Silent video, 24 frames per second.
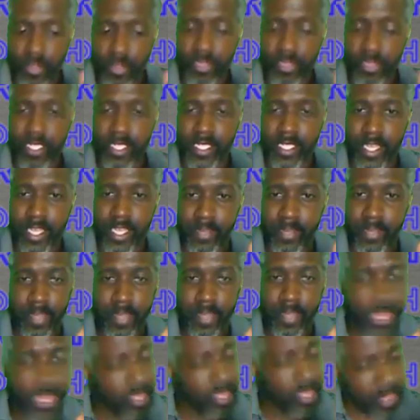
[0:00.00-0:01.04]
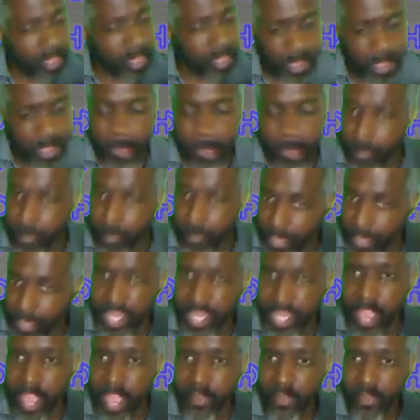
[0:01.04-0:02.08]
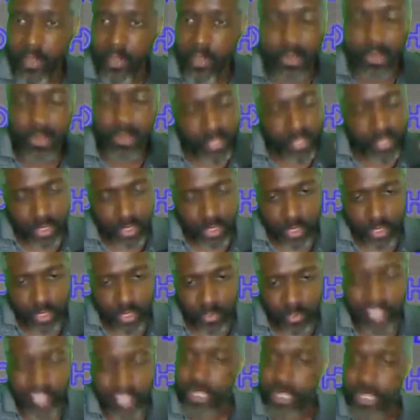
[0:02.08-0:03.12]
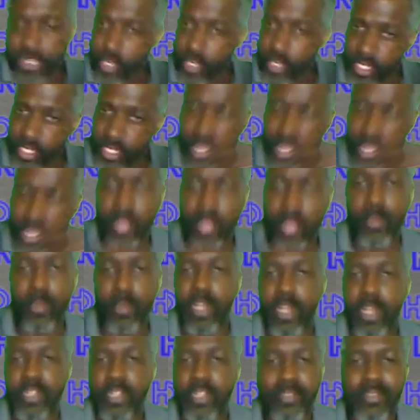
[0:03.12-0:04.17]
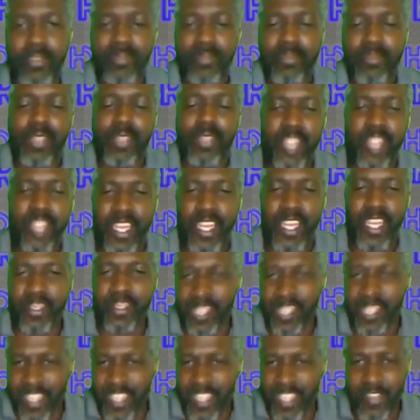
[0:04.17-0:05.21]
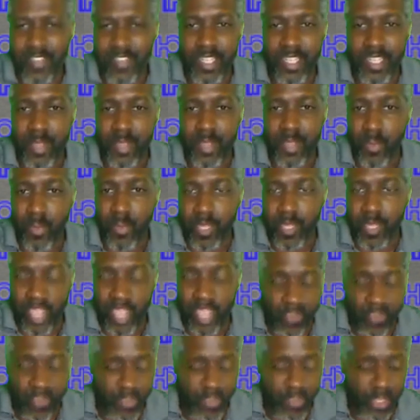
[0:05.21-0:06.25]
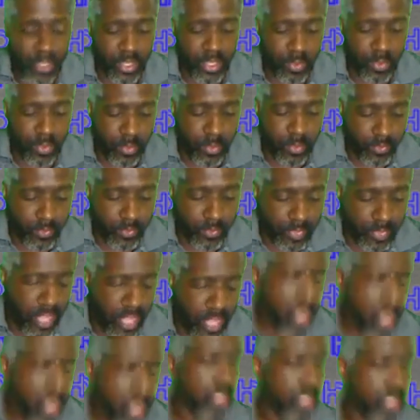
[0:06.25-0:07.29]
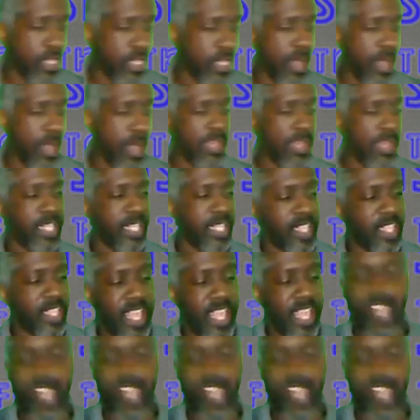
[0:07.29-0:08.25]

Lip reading: the biscuit. Be careful, do your research, but look into it. See if it's something that works out for you. So I'd like to thank